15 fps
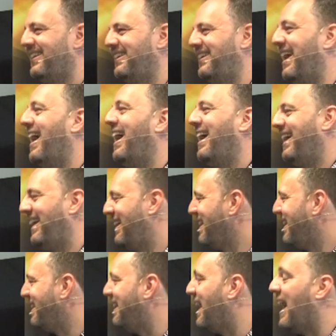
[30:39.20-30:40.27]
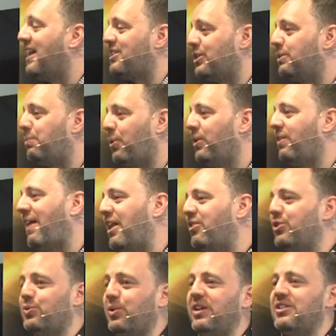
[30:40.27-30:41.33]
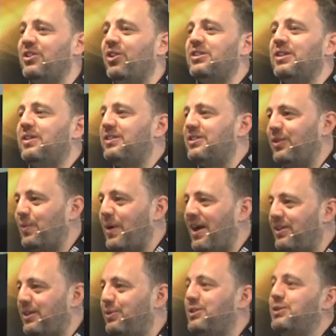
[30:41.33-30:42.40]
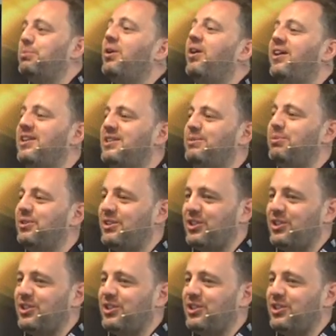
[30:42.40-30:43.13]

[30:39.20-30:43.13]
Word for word: Yeah. Yeah, so the point of Andrew's one is not to wow you with surprise, but